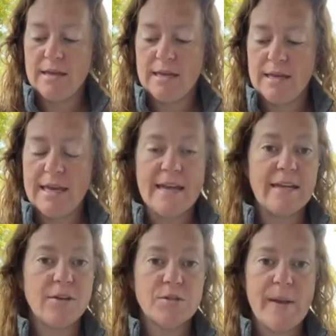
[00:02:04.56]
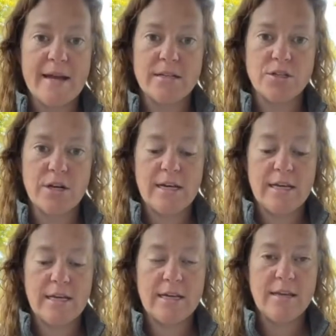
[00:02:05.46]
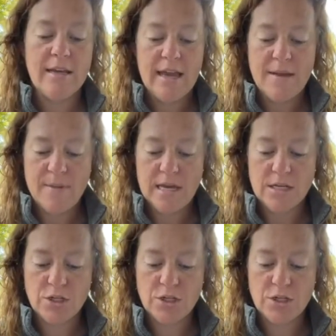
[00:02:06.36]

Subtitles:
Again, it goes back to training and making